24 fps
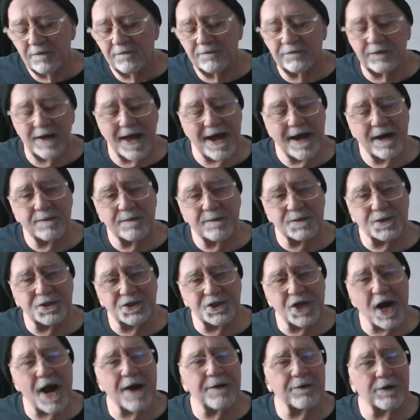flams
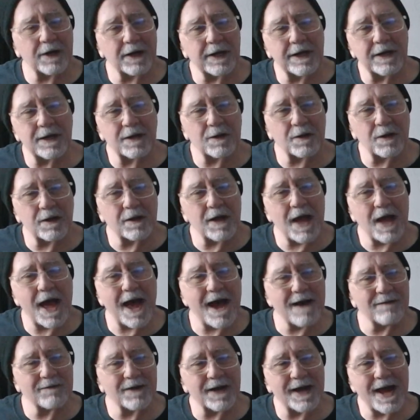generally
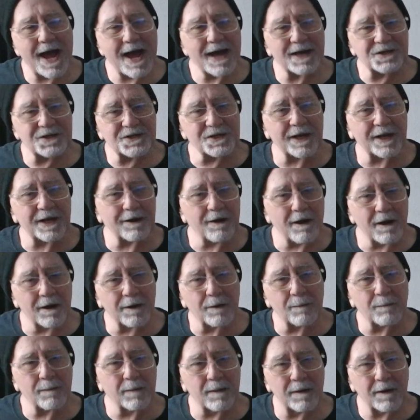have an accent on them.